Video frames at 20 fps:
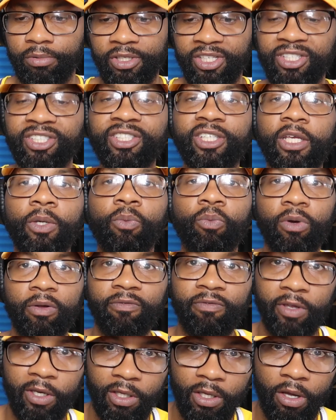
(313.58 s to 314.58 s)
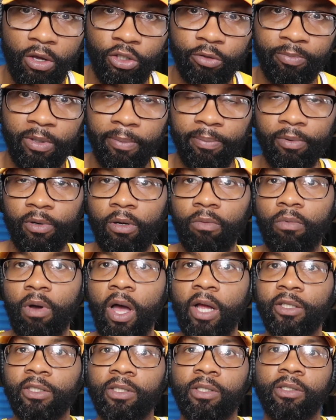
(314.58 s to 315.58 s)
see what videos people are
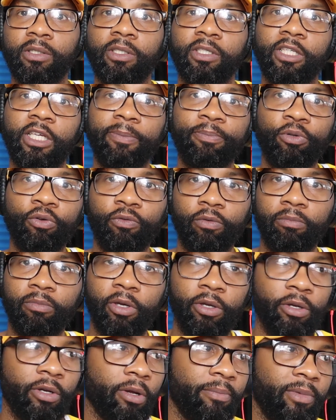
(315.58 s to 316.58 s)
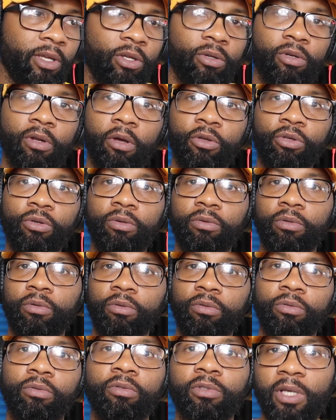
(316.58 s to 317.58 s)
watching, to keep you familiar. I mean, you know,
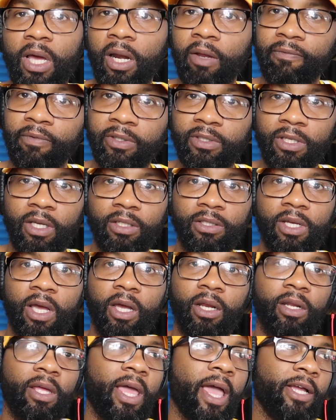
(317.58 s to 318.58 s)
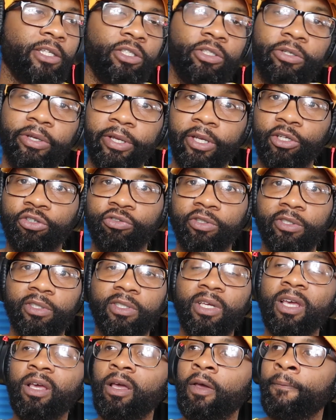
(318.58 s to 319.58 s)
you sign up for TikTok and it asks you your
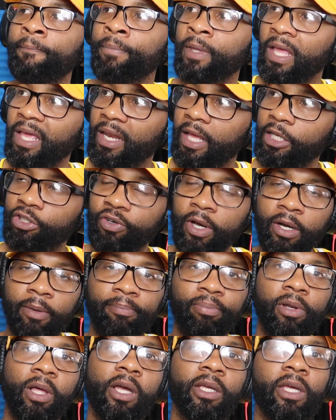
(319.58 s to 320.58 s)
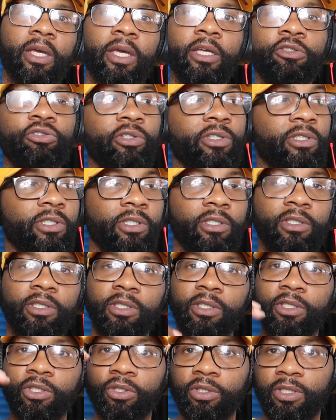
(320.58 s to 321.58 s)
interests, and they try to plug your interests
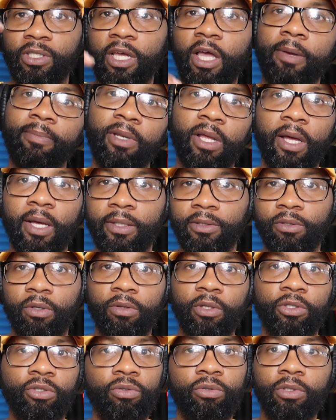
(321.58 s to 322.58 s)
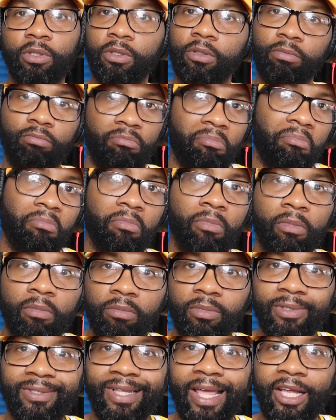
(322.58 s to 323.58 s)
into your timeline so that you can
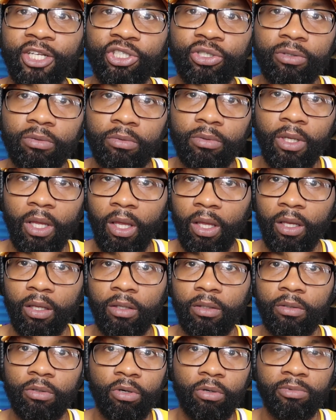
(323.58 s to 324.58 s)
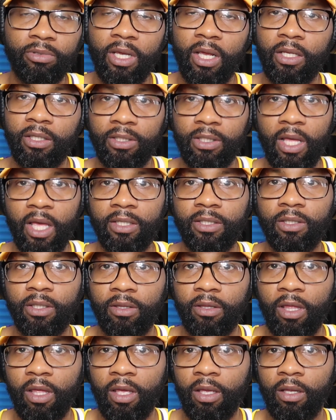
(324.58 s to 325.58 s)
stay tuned in. You know what I'm saying? That's the
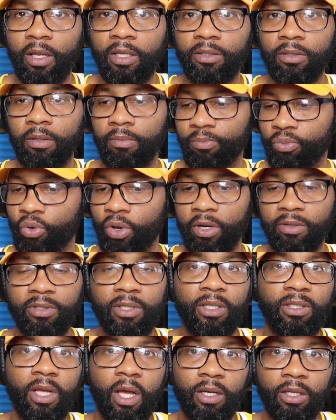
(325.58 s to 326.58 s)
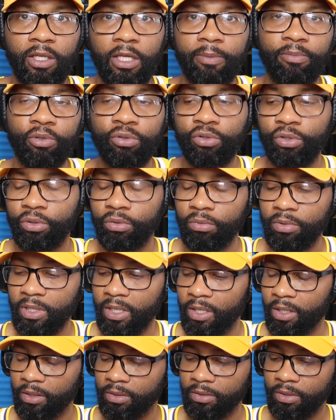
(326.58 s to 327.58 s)
thing. That's the point of TikTok, to keep you tuned
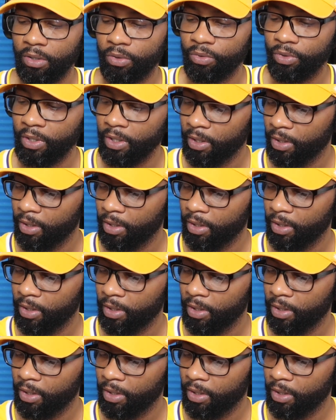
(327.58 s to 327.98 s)
in. So